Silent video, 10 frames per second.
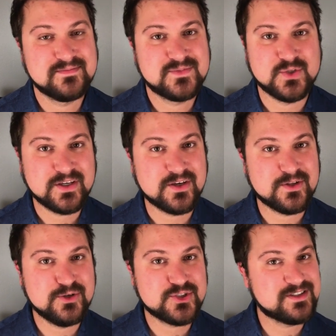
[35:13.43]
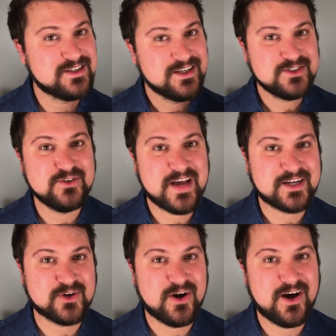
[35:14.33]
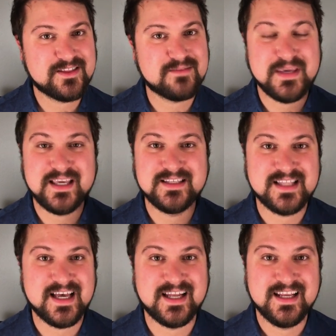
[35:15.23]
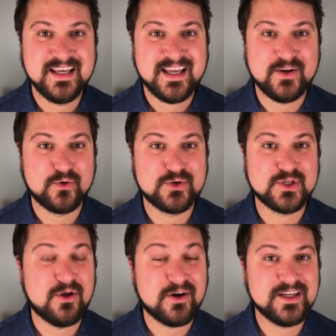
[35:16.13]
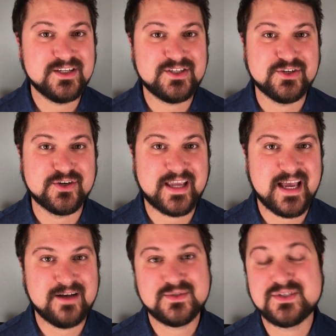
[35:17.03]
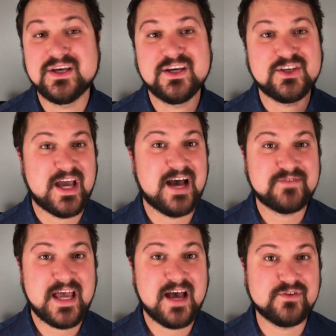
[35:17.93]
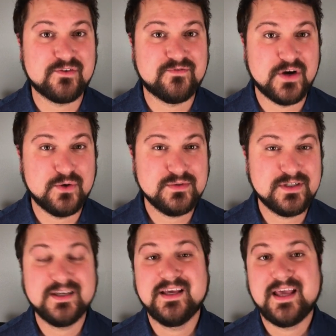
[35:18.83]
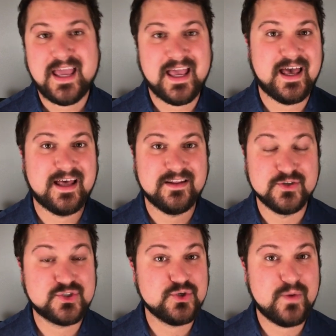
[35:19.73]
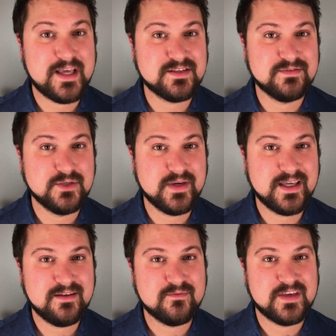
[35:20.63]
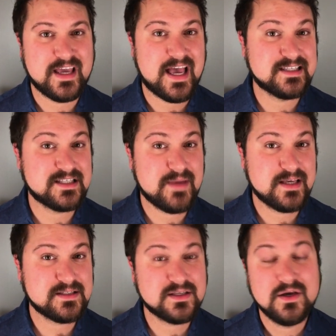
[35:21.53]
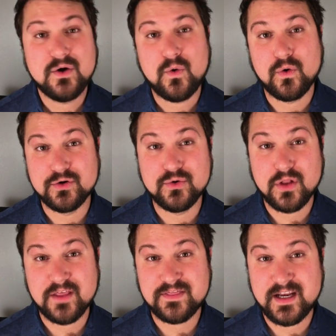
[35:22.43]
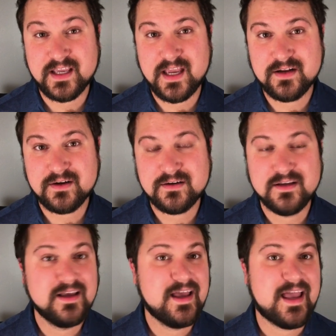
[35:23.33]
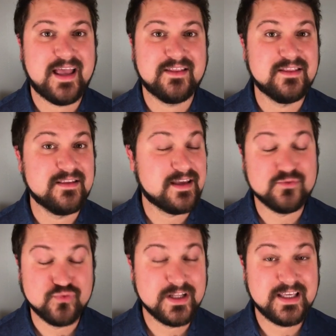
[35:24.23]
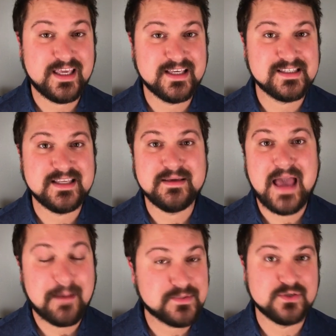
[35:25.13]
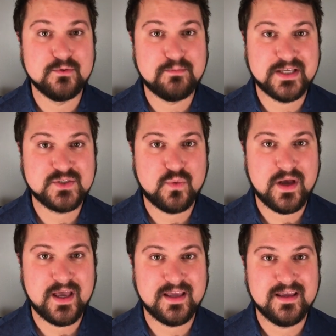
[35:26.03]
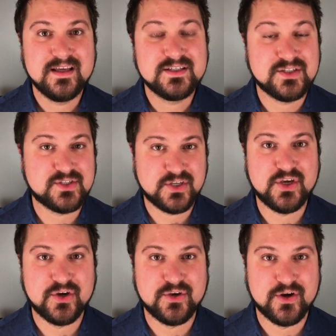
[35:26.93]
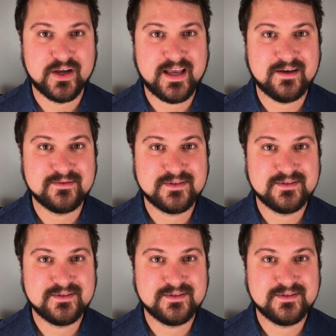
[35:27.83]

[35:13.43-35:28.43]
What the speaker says: So in conclusion, two-factor auth means that in order to log into your accounts, you have to have your phone, and there's two ways of doing it, via SMS or Google Authenticator, and it really is the absolute best way to secure your account.